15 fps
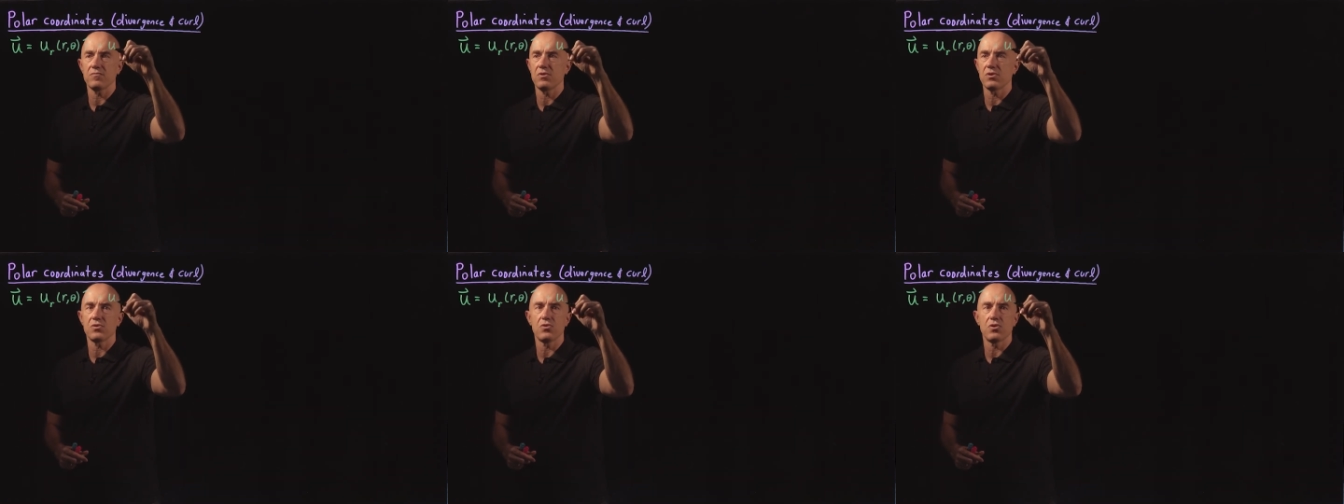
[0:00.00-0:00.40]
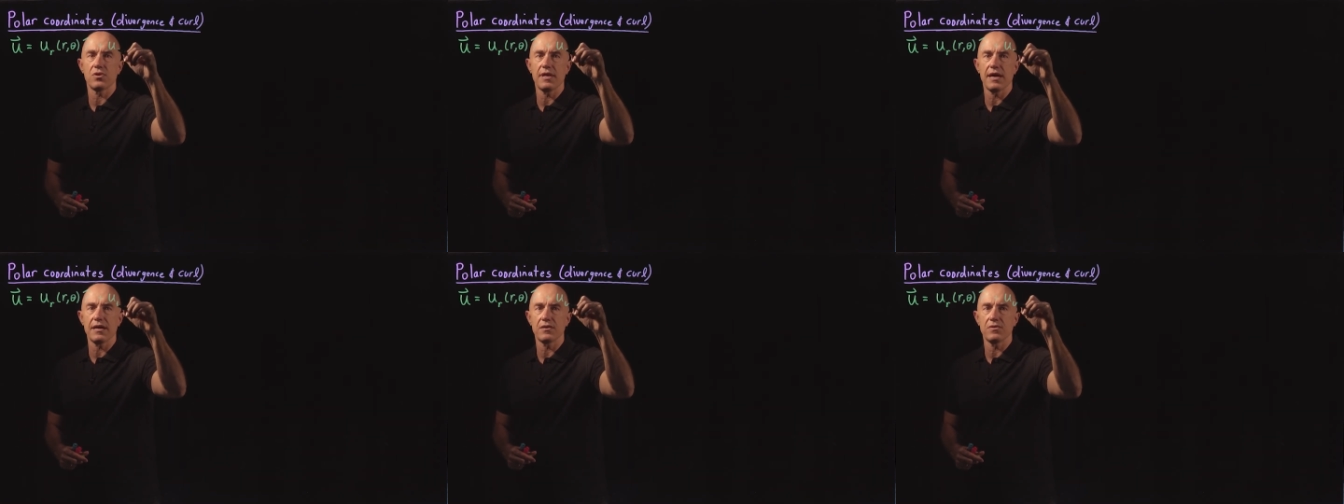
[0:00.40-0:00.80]
We'll call
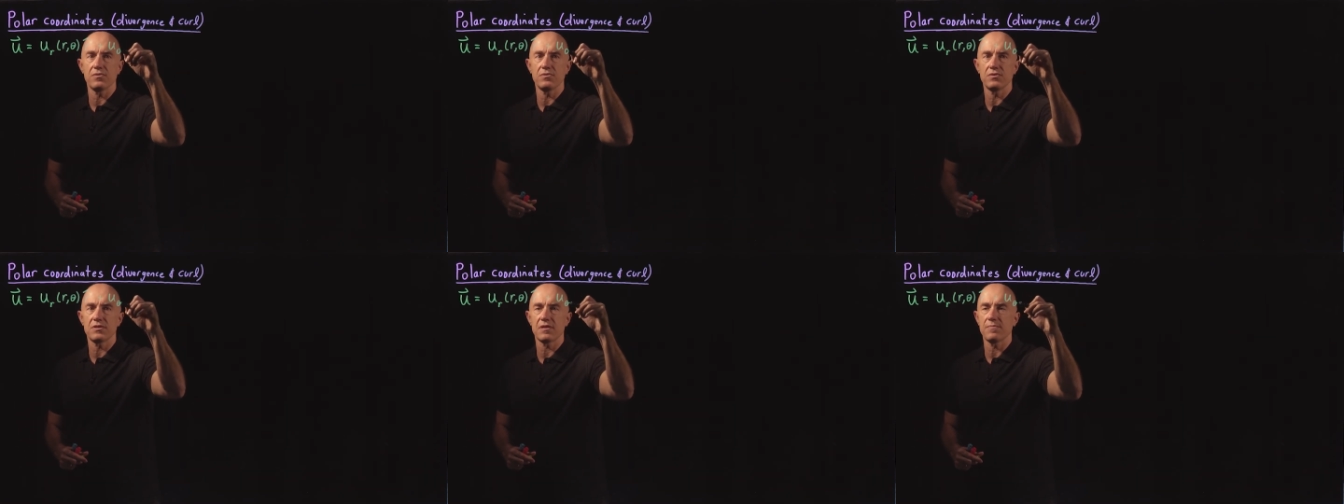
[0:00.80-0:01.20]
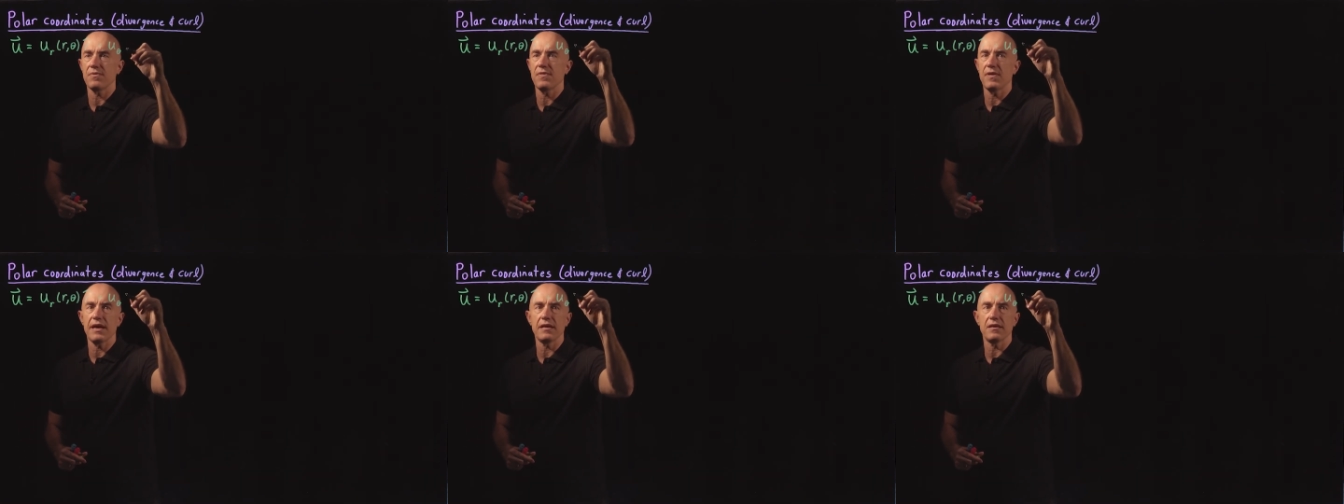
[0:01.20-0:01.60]
that u sub
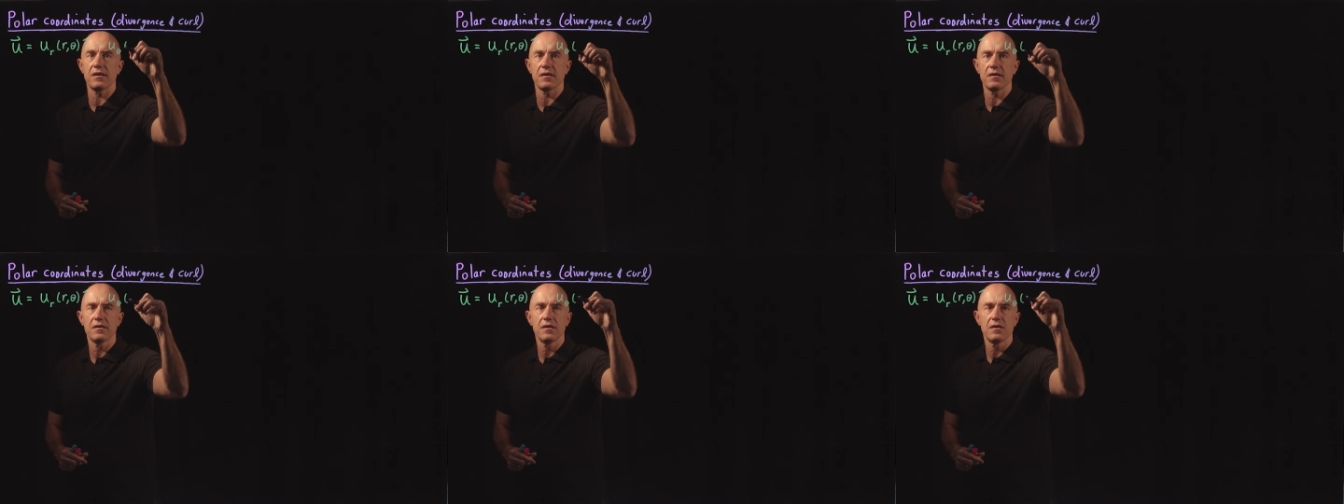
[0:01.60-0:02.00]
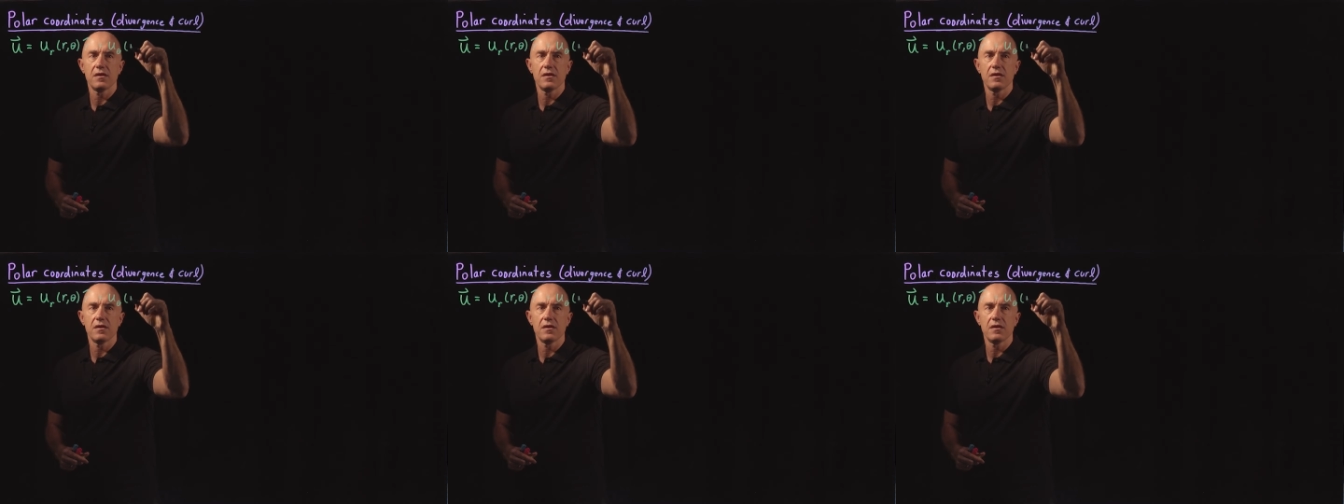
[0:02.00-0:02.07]
theta,